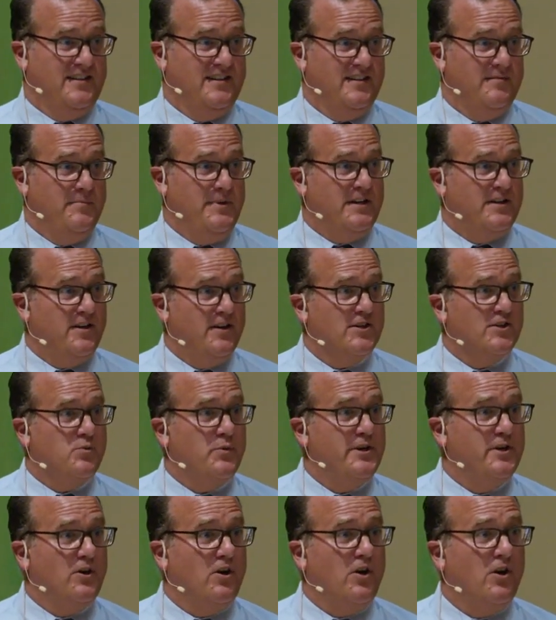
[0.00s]
because
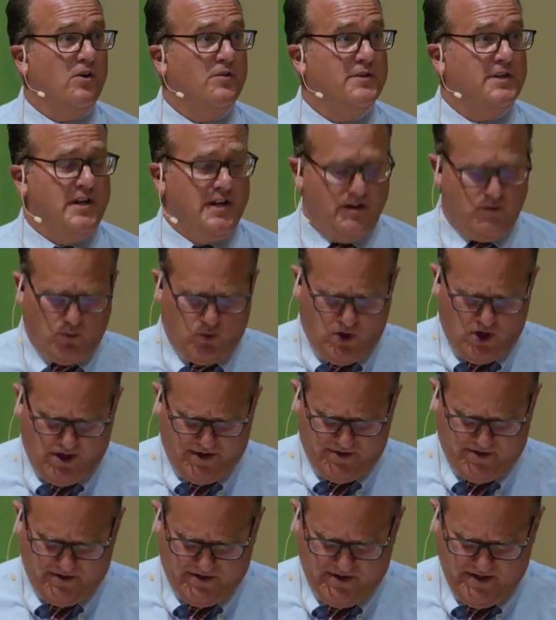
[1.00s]
we all need
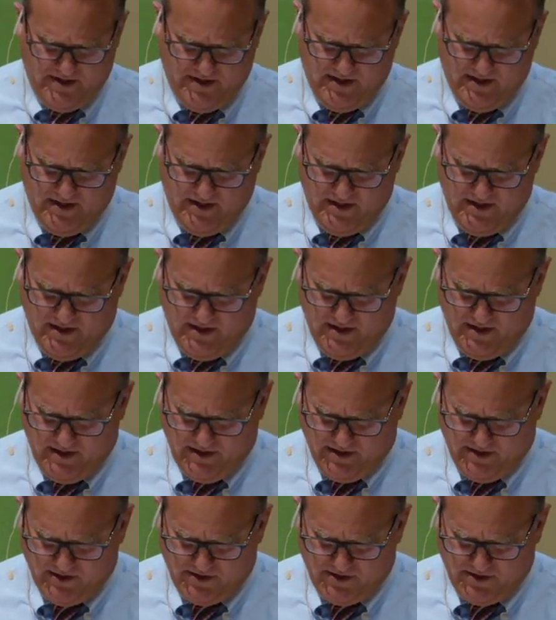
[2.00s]
water to